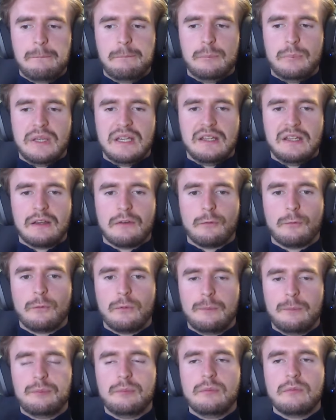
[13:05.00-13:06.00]
be
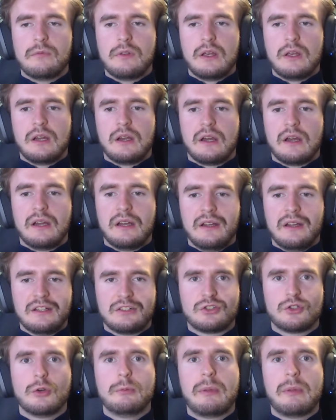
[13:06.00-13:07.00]
it
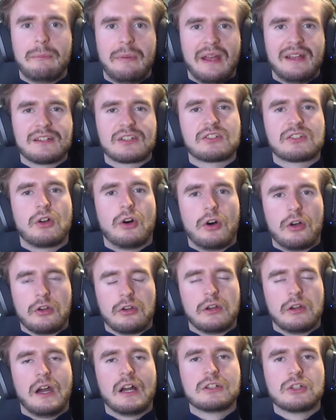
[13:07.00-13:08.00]
should be based
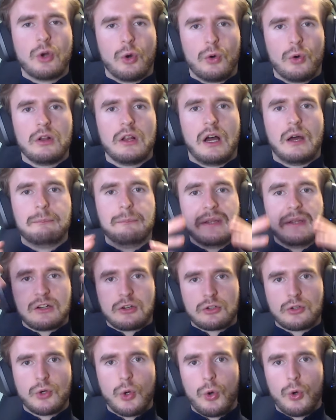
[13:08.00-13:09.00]
on a bigger
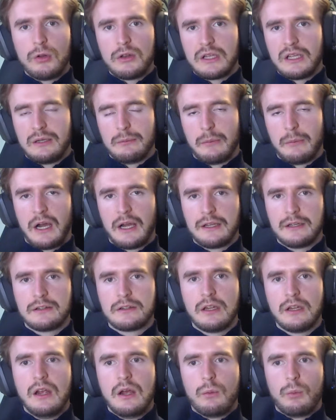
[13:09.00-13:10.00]
goal in mind,
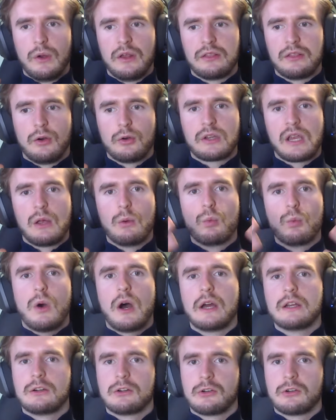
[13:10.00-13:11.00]
with okay,
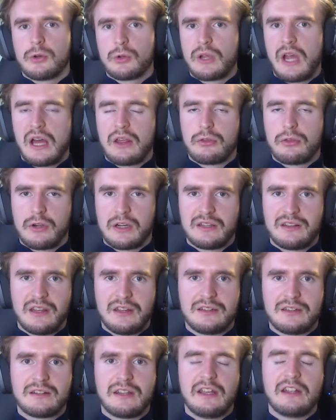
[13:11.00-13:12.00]
why are you gathering
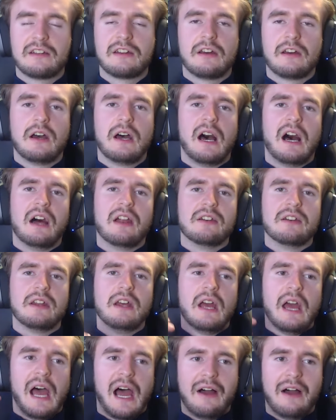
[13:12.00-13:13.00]
this data, and
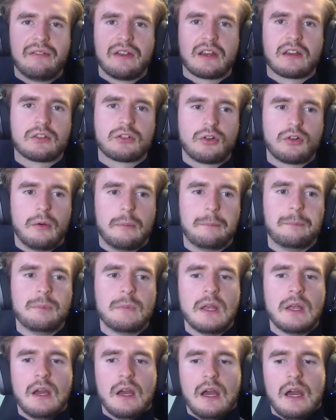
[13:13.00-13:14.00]

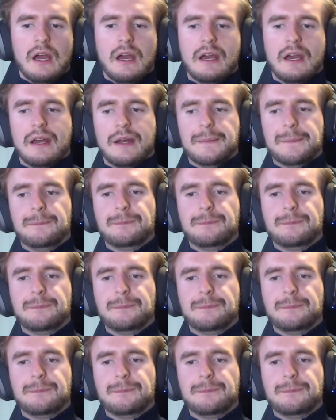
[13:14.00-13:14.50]
uh,